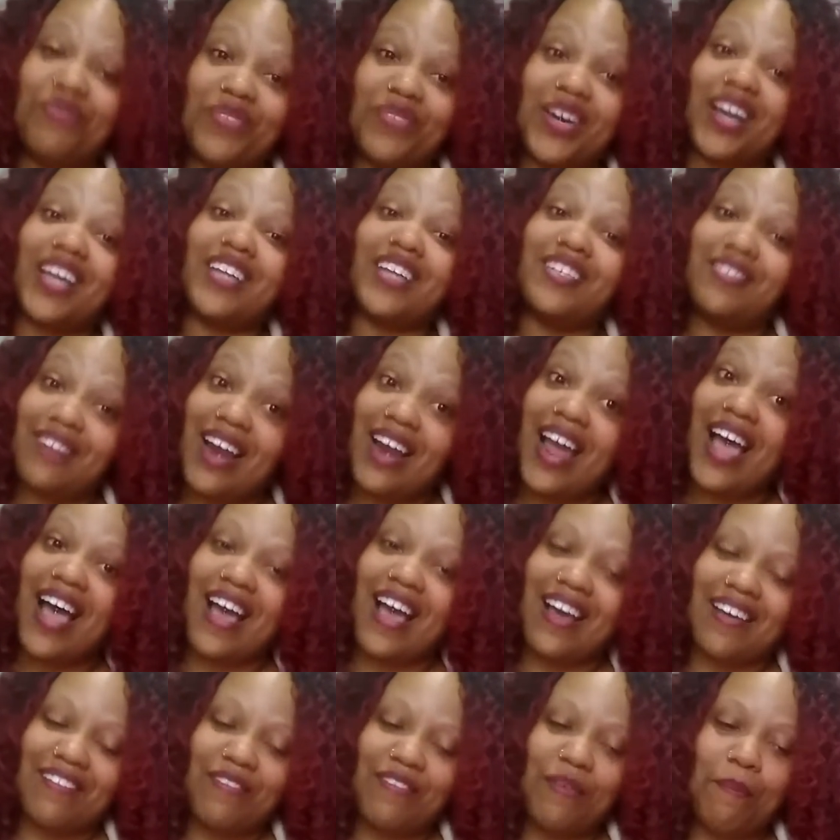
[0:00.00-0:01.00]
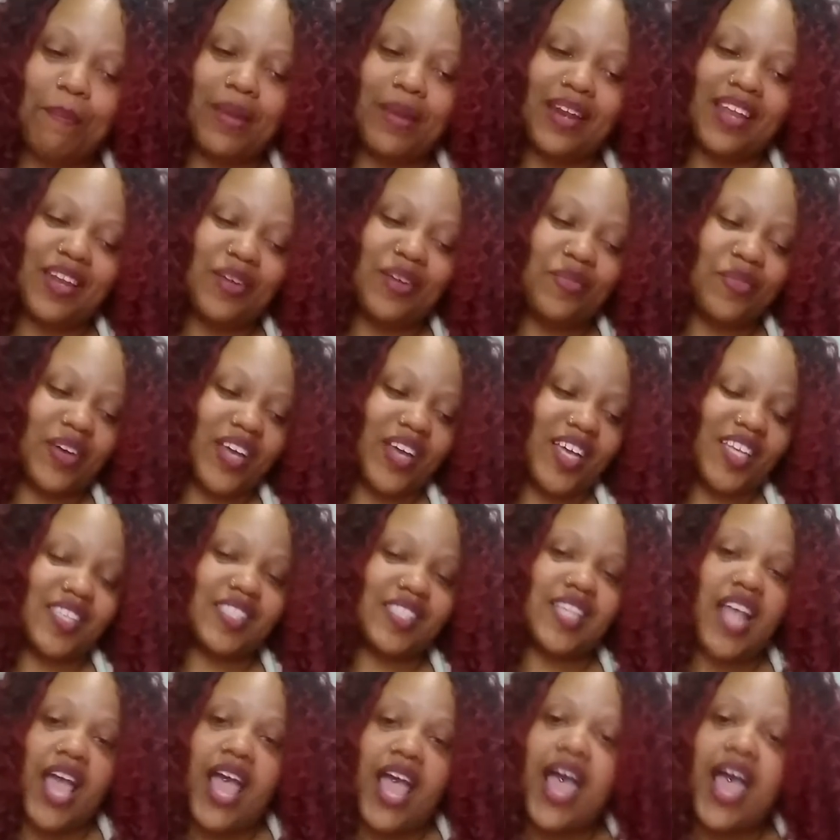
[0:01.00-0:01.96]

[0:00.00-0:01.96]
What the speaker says: Fucking drive. But anyways,